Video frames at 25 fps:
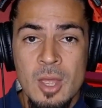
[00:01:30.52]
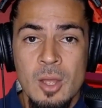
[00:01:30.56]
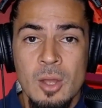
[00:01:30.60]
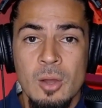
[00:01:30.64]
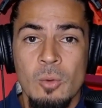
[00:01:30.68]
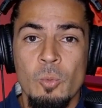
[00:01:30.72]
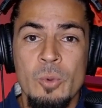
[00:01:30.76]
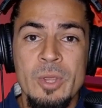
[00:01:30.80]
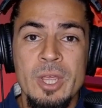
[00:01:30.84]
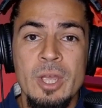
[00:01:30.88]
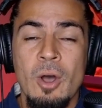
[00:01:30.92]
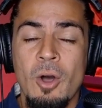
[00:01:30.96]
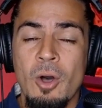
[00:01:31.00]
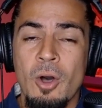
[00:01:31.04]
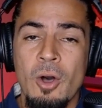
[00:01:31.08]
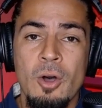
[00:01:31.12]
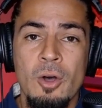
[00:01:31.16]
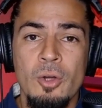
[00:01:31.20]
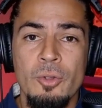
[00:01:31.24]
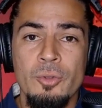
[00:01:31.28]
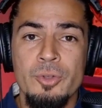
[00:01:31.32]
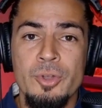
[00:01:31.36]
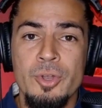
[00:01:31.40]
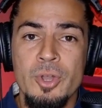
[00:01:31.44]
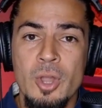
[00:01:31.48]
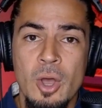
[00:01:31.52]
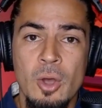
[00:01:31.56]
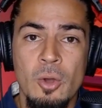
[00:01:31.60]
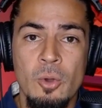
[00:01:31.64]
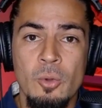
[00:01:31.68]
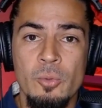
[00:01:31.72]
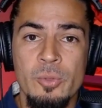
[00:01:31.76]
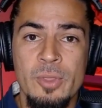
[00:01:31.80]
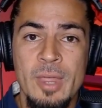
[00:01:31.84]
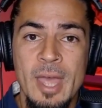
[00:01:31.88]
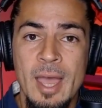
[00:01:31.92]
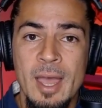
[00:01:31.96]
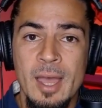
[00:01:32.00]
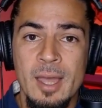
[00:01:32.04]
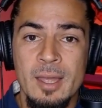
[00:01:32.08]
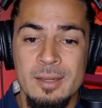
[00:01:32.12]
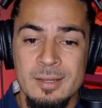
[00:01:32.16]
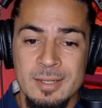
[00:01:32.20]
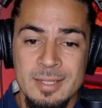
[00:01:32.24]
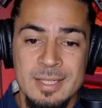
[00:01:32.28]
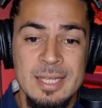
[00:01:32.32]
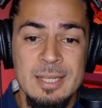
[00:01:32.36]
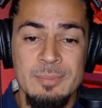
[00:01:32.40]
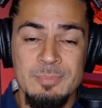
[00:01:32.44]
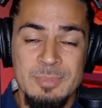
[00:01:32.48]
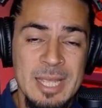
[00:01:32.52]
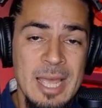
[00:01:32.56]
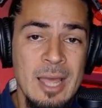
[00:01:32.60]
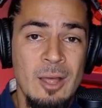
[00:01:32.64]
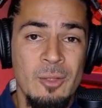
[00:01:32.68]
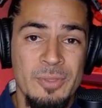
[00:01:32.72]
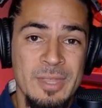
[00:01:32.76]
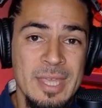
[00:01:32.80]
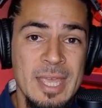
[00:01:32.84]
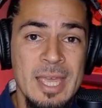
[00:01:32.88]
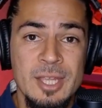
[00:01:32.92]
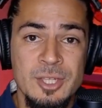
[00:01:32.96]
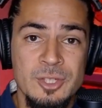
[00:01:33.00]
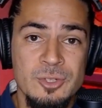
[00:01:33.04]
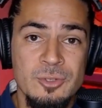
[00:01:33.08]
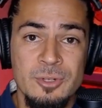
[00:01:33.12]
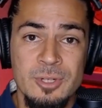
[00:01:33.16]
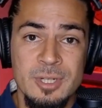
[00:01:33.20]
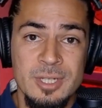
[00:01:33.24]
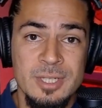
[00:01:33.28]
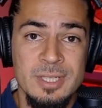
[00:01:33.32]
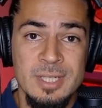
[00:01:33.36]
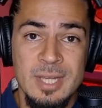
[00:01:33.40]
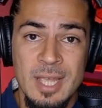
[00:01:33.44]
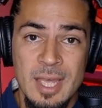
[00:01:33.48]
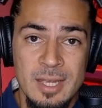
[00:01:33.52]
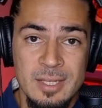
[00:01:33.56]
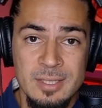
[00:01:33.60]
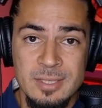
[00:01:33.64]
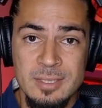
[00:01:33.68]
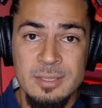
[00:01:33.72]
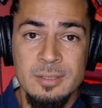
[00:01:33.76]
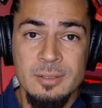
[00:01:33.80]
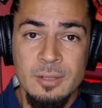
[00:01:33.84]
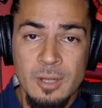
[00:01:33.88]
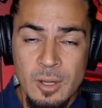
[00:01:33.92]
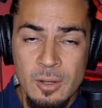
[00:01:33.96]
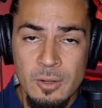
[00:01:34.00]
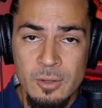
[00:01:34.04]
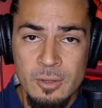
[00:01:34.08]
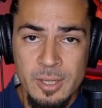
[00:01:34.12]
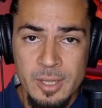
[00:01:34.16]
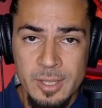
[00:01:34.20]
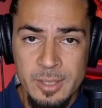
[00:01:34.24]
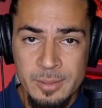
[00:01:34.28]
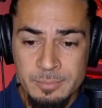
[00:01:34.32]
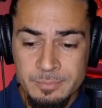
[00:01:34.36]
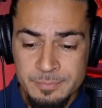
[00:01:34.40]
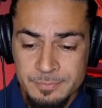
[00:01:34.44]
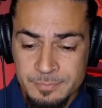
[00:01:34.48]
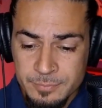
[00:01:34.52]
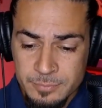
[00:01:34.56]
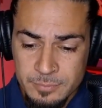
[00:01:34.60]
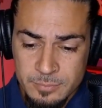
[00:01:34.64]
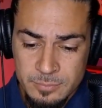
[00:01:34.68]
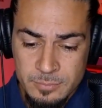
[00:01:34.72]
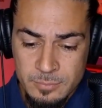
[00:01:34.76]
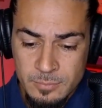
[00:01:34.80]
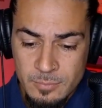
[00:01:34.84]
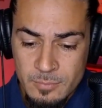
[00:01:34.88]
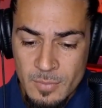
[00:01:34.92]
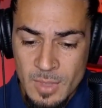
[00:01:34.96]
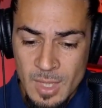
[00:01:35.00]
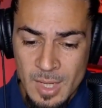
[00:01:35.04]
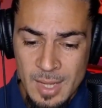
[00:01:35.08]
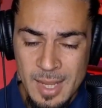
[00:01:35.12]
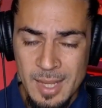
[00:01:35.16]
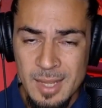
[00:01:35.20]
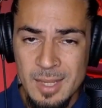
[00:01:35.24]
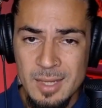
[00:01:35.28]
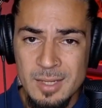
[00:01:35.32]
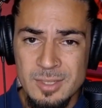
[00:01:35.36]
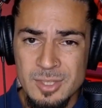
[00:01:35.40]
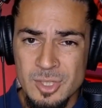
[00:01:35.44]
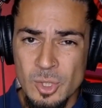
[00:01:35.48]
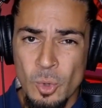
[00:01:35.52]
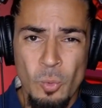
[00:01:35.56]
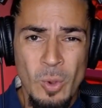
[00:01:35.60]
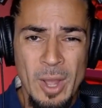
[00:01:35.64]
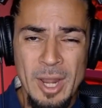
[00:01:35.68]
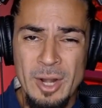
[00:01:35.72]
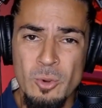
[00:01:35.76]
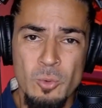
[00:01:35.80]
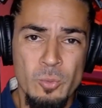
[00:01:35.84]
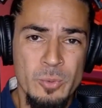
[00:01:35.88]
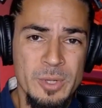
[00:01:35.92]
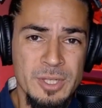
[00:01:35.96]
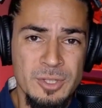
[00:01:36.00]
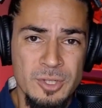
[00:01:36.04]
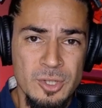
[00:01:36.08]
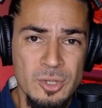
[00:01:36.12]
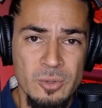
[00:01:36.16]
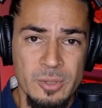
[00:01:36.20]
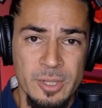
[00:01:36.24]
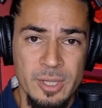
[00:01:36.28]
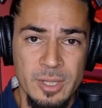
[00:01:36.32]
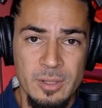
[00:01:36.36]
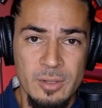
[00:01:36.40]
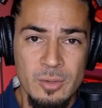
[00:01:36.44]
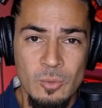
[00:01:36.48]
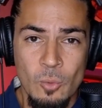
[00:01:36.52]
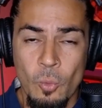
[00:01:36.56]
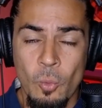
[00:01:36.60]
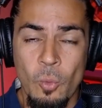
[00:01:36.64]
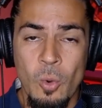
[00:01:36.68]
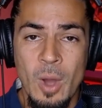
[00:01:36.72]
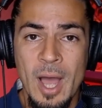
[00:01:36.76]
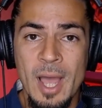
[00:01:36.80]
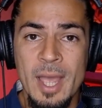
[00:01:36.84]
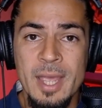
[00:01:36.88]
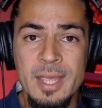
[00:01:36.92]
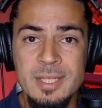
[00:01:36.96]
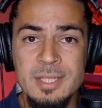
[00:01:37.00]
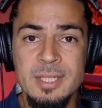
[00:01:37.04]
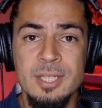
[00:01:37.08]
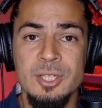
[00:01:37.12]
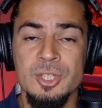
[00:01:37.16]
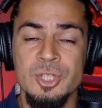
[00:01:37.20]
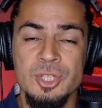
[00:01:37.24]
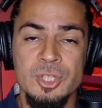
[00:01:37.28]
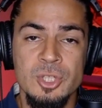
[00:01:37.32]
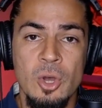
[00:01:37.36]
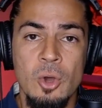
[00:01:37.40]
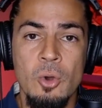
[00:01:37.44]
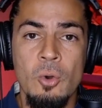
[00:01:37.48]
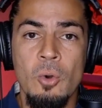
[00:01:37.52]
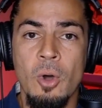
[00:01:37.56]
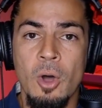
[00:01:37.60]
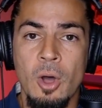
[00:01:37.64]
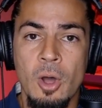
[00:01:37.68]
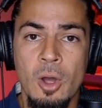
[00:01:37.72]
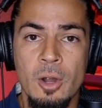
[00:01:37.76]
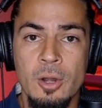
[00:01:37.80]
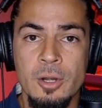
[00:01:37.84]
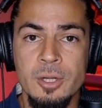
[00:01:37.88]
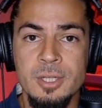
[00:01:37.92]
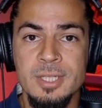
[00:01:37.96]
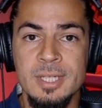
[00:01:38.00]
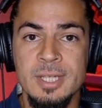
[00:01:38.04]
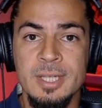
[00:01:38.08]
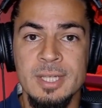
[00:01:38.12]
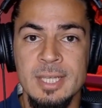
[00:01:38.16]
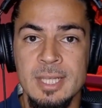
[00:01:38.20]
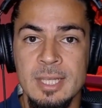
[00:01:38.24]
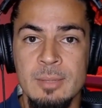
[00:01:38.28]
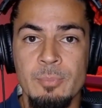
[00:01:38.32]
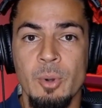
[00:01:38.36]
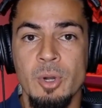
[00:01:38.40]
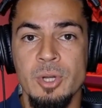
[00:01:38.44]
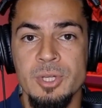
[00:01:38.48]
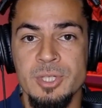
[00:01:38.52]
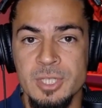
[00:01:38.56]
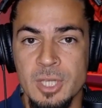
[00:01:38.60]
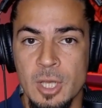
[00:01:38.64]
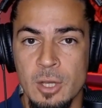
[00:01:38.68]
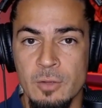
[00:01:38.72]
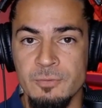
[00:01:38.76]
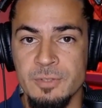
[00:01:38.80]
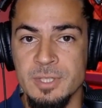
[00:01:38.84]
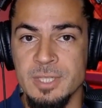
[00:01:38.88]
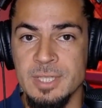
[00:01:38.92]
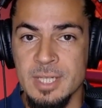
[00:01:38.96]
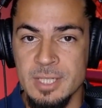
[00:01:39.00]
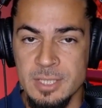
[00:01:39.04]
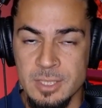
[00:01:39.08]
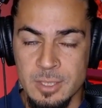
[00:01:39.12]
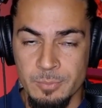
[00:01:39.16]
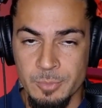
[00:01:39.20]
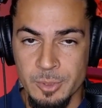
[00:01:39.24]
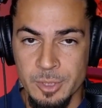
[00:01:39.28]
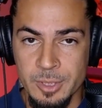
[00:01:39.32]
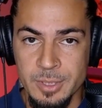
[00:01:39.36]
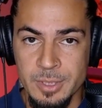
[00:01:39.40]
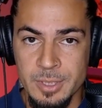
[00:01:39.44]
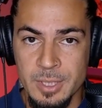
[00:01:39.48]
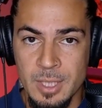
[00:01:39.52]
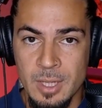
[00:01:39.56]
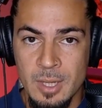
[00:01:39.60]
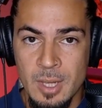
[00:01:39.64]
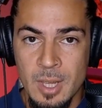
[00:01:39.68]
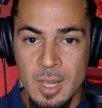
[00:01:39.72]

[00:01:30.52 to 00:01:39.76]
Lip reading: We all know that deep down the answer is yes, okay? And so why don't we do it? Why is it so hard to keep ourselves disciplined?